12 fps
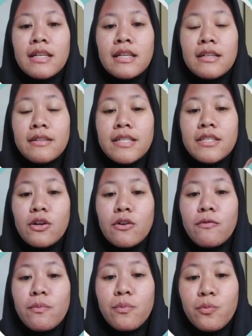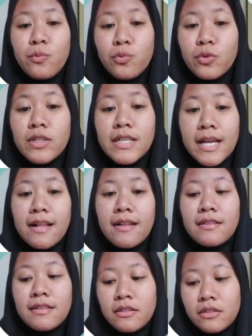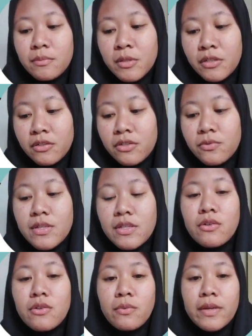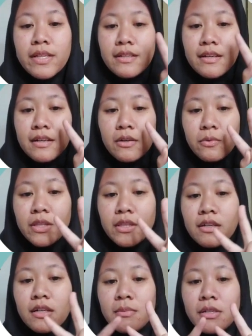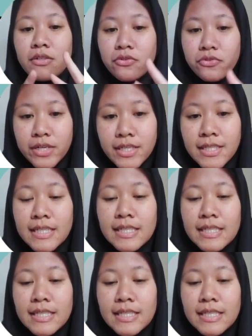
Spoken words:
risk of poor health, because we know when we talk about stress,